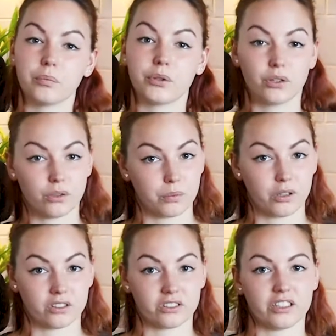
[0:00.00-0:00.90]
pure
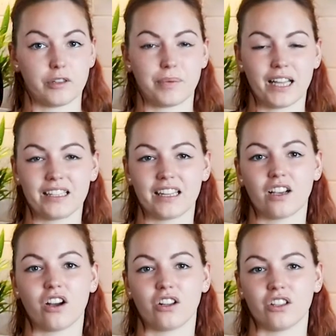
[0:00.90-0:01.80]
water
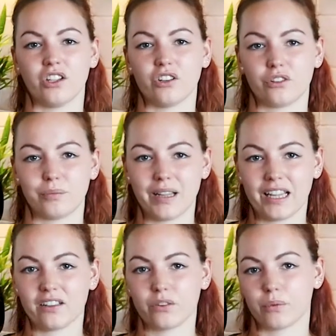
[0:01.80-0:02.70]
depending on your
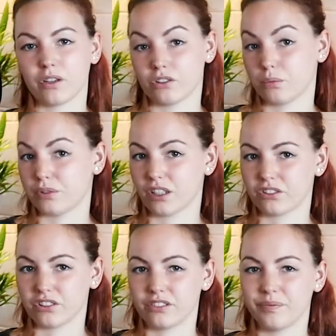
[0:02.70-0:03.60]
mains water
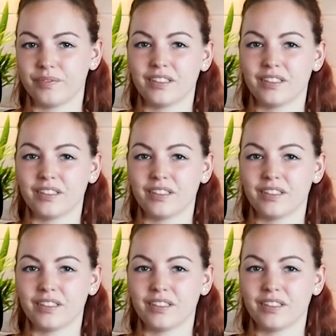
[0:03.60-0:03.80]
pressure.